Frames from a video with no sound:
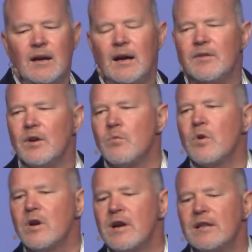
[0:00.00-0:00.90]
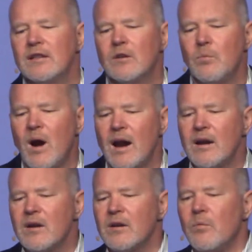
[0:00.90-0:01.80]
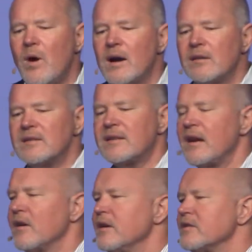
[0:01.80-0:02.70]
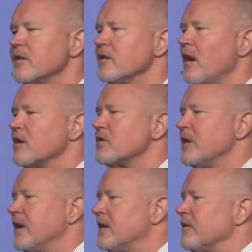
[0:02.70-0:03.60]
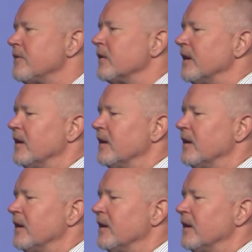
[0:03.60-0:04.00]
They're worried that the wire and wireless carriers are treated differently,